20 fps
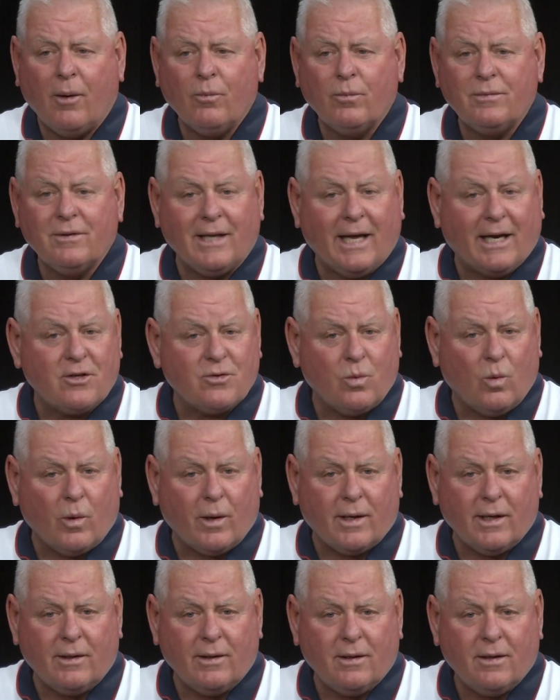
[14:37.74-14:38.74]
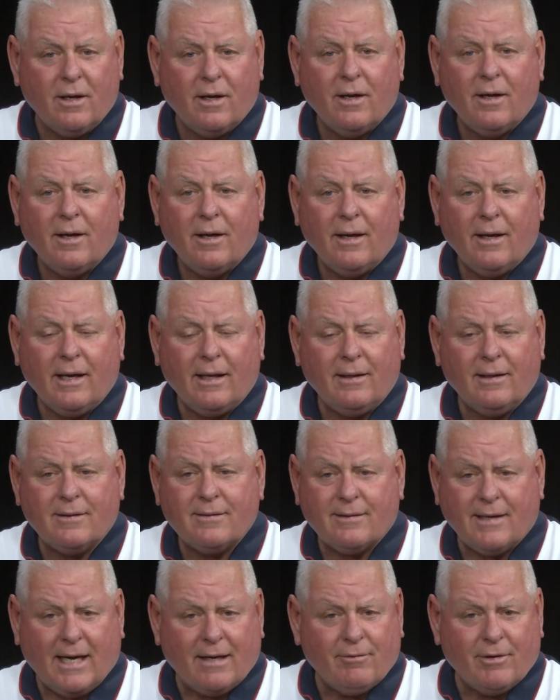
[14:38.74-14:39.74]
likes working in
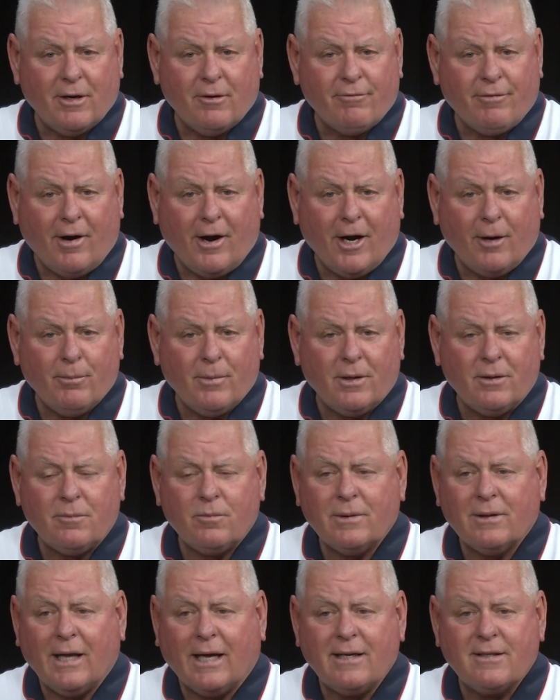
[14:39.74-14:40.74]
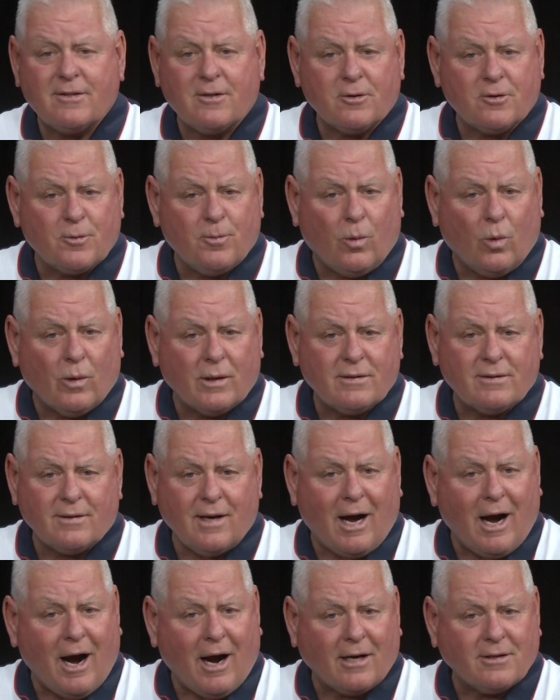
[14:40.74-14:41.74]
this kind of an environment, likes sports,
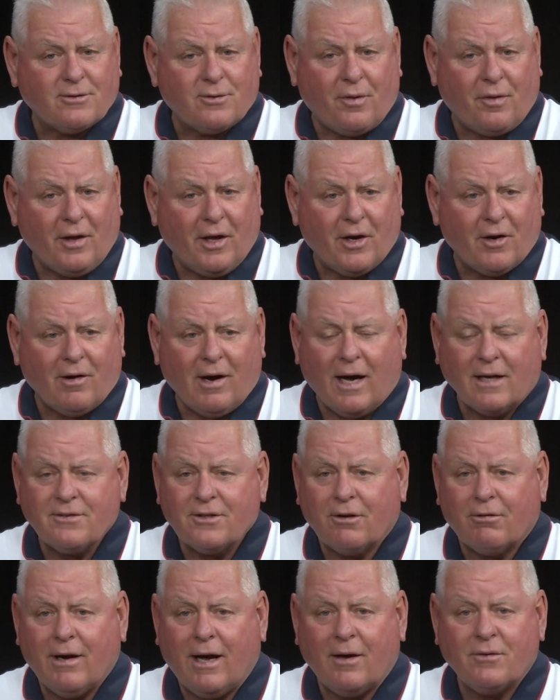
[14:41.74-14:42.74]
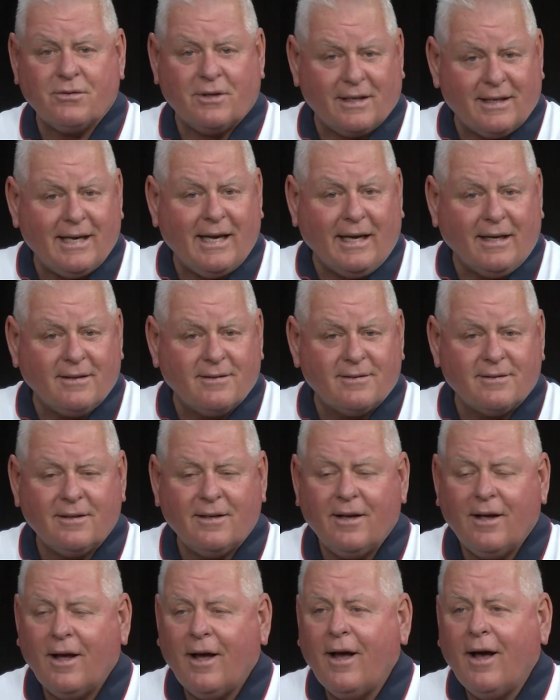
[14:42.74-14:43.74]
arts, theater, arts and crafts, and kids,
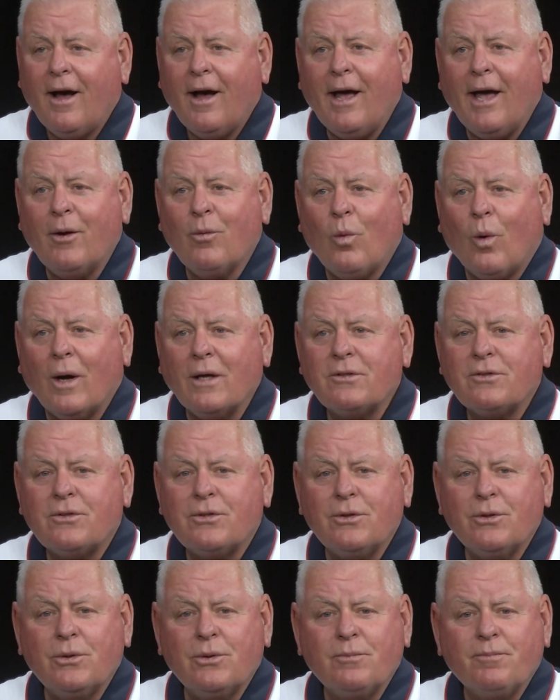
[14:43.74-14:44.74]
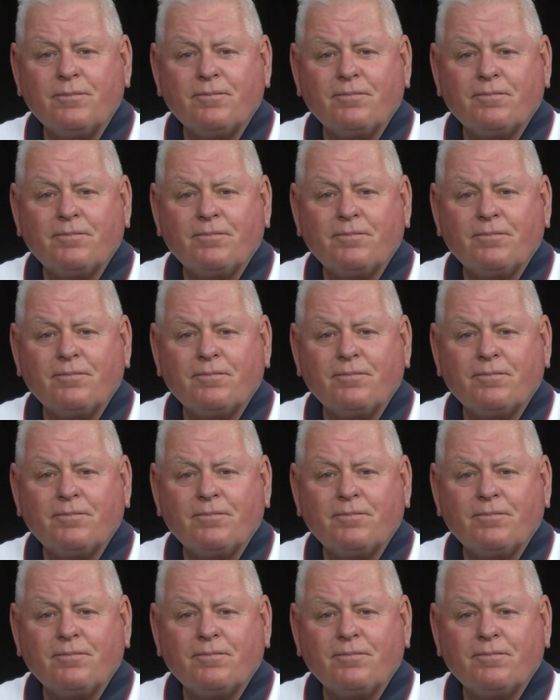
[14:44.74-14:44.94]
and wants to